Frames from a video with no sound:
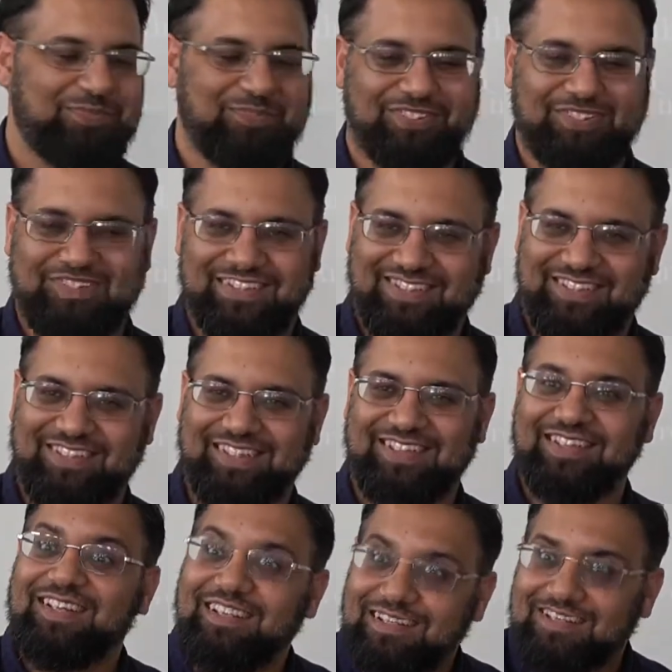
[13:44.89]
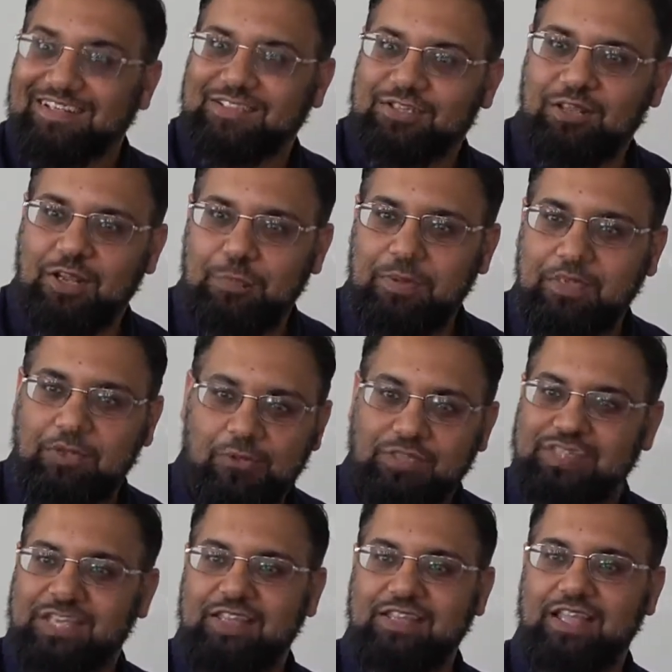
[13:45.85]
Do you know what I mean? You're
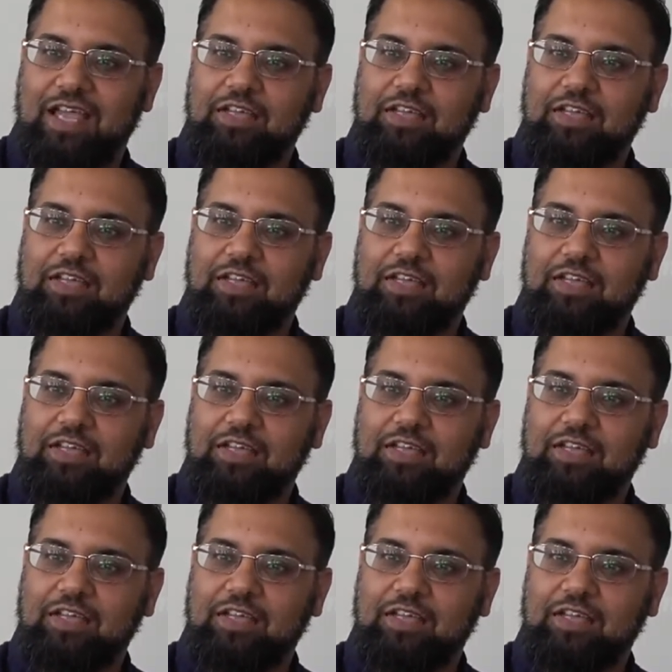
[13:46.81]
sitting there.